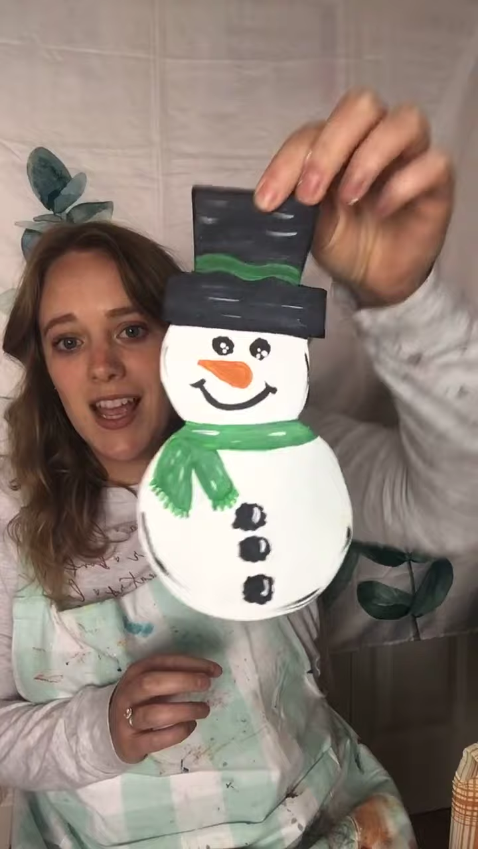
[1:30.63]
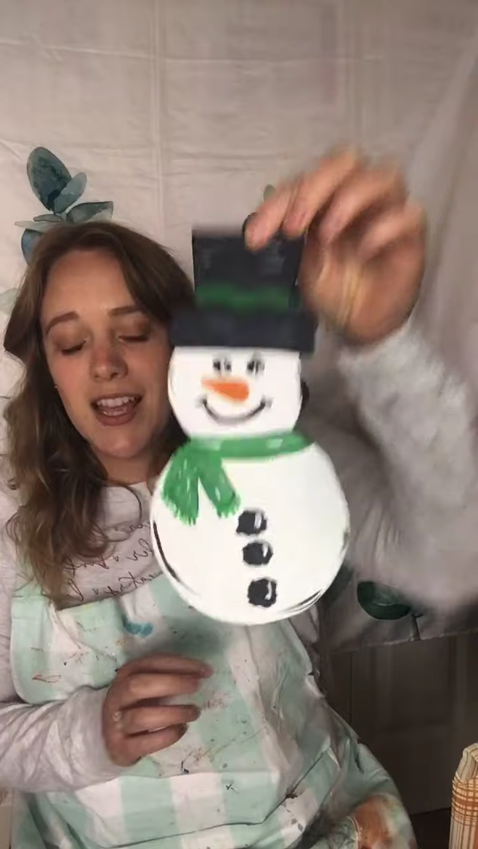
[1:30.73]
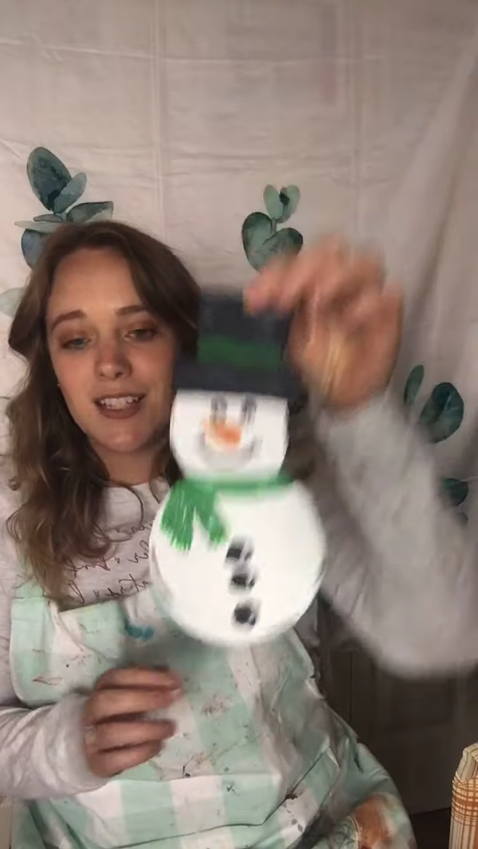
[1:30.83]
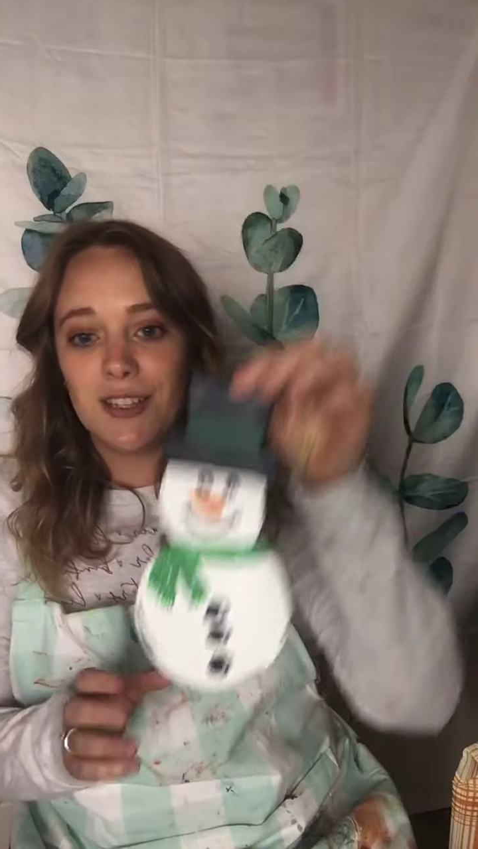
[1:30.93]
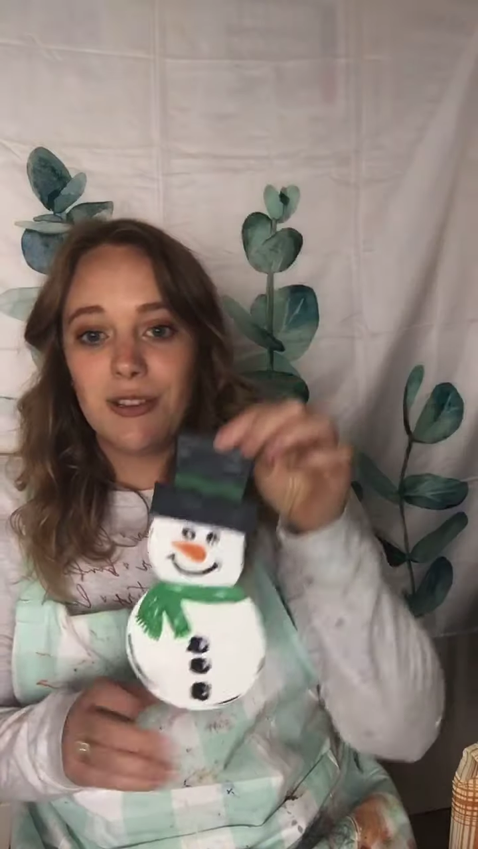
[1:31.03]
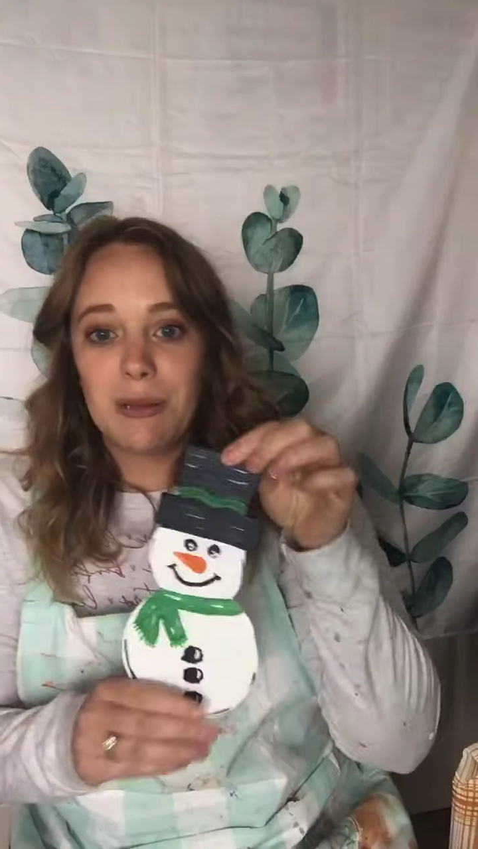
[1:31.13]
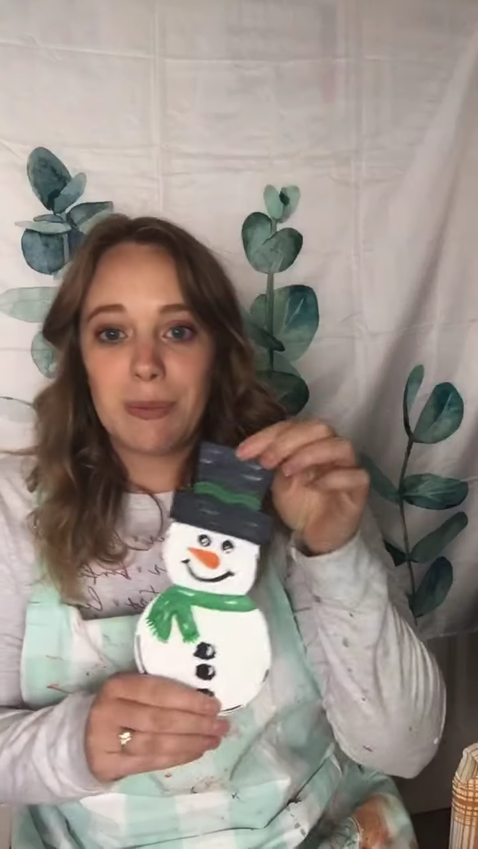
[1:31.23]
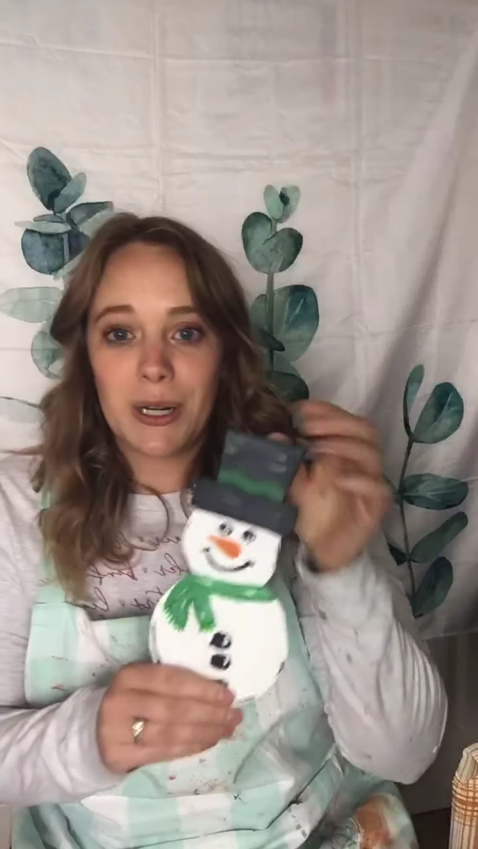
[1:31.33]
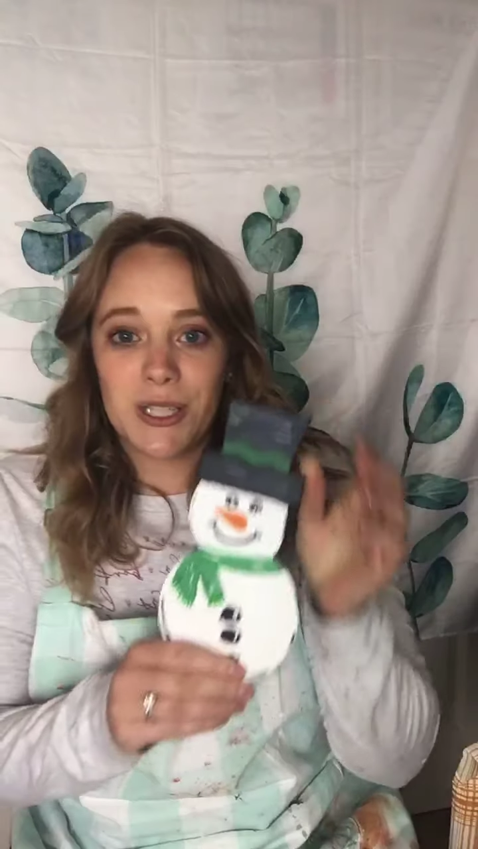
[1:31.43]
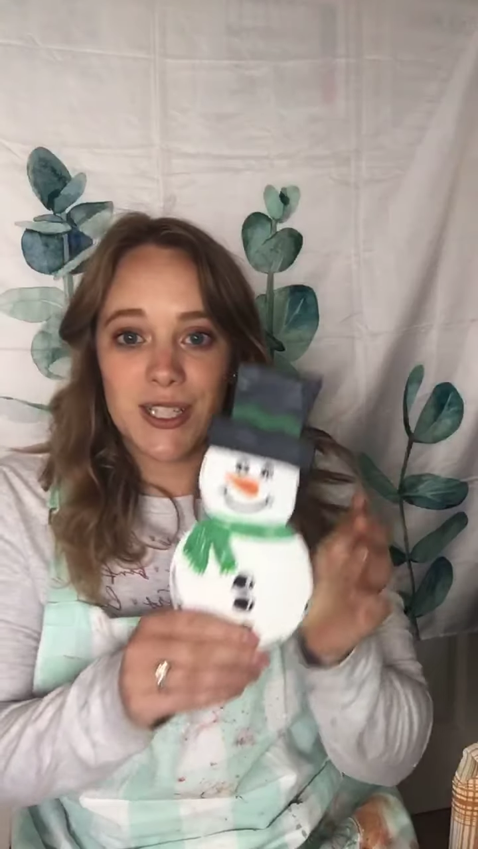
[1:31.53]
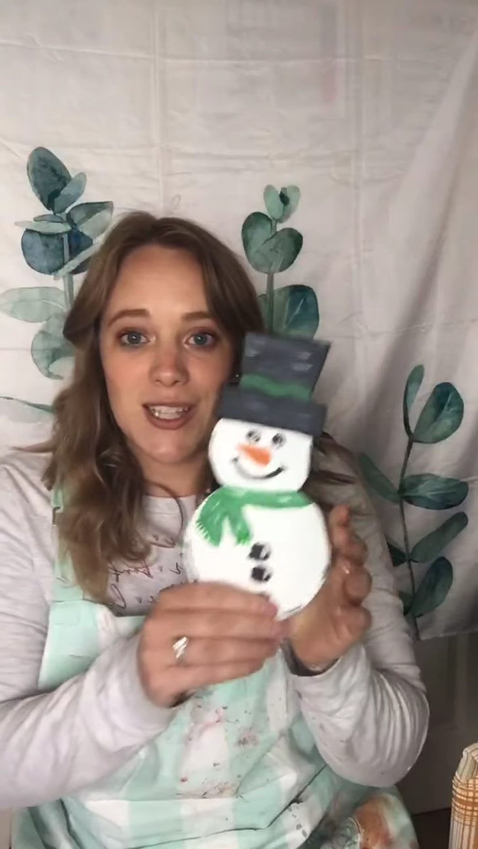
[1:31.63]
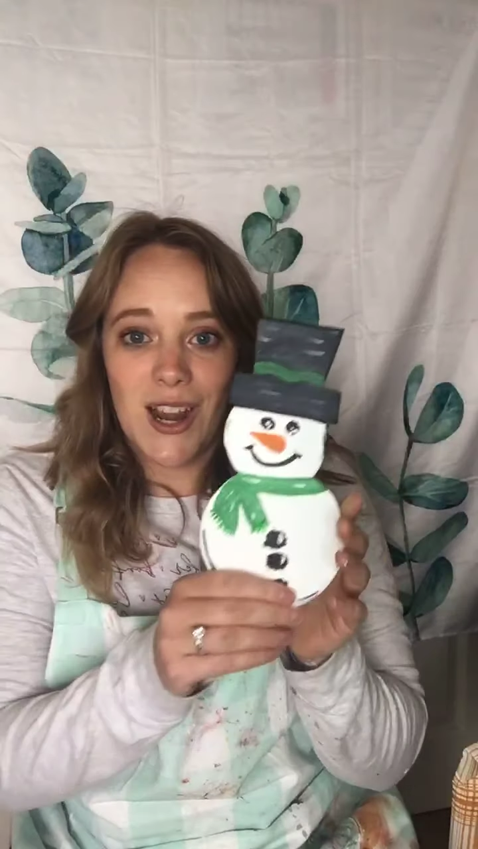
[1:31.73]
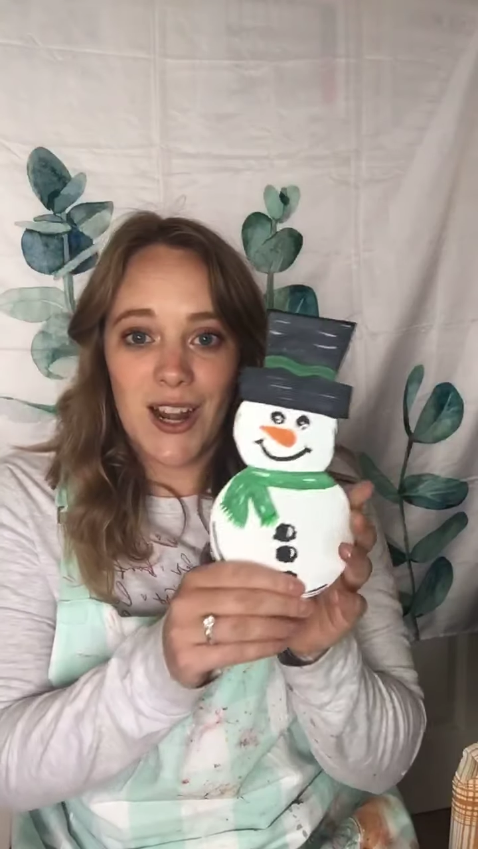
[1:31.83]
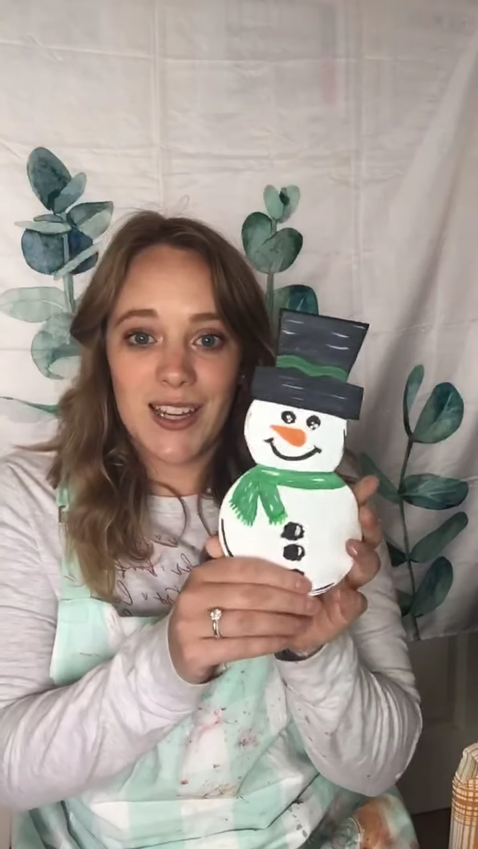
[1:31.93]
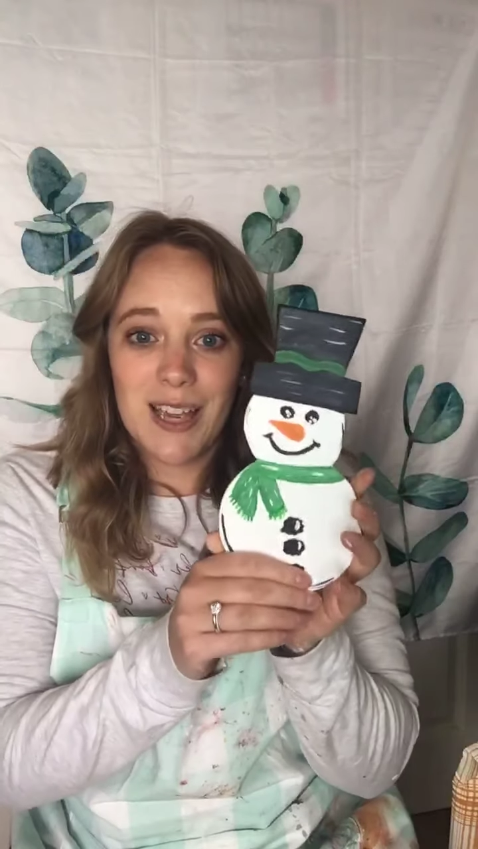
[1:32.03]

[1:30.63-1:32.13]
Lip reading: So you can purchase the art kit,